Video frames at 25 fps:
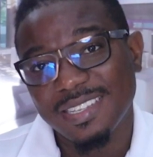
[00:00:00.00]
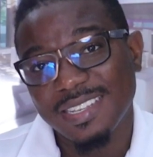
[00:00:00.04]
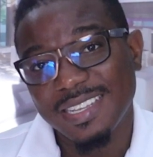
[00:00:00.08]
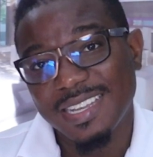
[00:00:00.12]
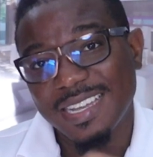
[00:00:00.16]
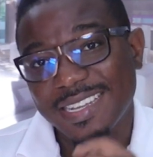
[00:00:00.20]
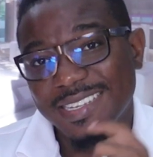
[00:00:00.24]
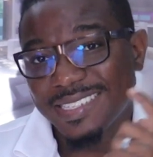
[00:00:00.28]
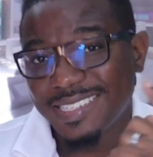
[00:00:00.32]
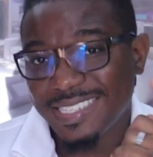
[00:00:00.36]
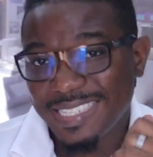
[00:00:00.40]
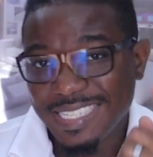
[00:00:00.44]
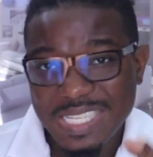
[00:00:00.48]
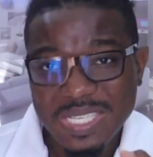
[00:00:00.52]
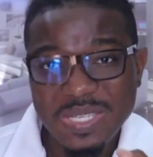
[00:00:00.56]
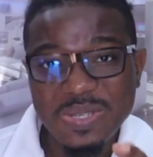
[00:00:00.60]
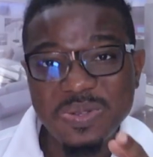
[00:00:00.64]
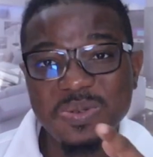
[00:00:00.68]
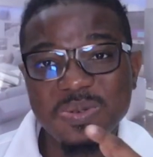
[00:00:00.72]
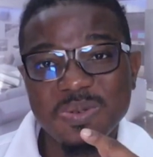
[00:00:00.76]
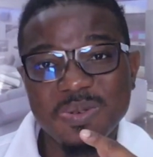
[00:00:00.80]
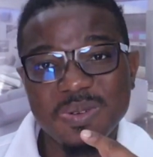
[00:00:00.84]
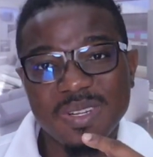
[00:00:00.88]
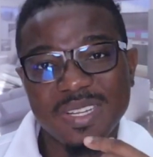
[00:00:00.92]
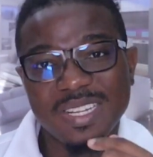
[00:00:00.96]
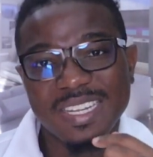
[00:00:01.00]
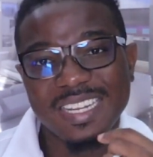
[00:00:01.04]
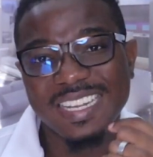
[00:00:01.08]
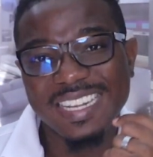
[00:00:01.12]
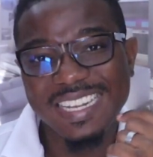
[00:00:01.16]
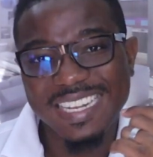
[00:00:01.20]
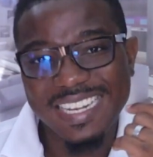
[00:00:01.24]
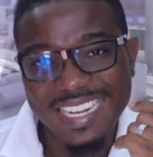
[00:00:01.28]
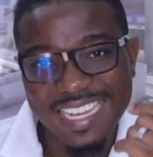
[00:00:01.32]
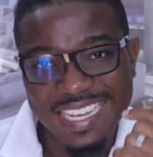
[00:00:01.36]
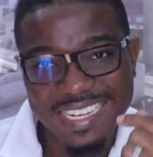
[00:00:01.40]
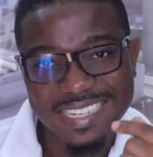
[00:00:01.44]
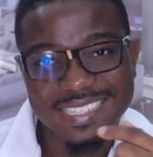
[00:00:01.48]
I'll see you
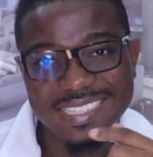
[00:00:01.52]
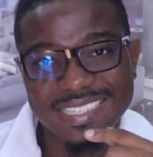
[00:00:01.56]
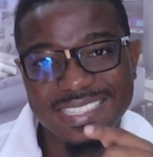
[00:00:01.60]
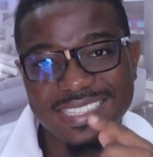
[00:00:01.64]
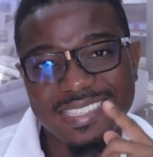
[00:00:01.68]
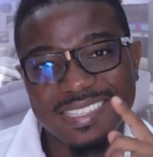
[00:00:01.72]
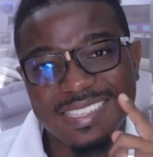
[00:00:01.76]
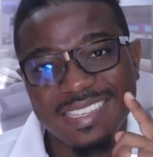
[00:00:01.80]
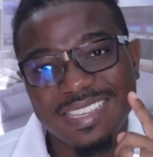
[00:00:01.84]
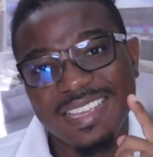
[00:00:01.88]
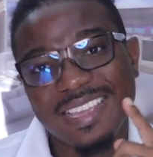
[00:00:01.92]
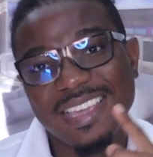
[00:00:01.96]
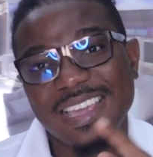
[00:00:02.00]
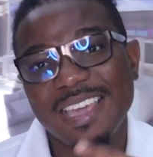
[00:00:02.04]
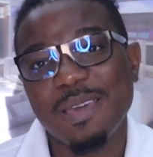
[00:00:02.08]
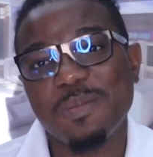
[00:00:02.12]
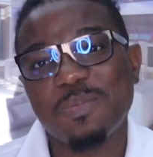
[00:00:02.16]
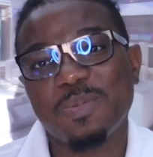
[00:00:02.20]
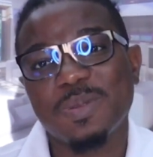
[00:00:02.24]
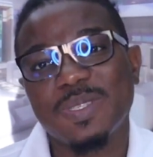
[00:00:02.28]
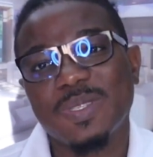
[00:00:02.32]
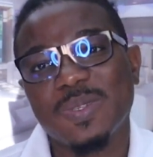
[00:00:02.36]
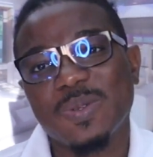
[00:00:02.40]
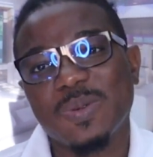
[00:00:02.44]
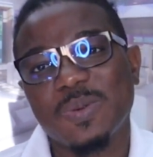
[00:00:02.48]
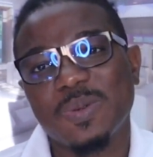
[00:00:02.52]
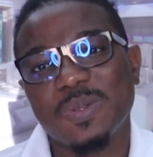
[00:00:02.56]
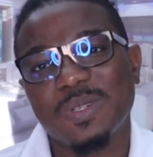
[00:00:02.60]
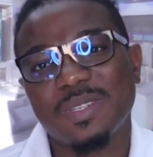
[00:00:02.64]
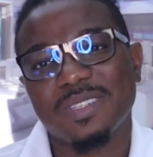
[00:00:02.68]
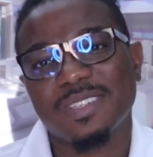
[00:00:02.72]
next episode.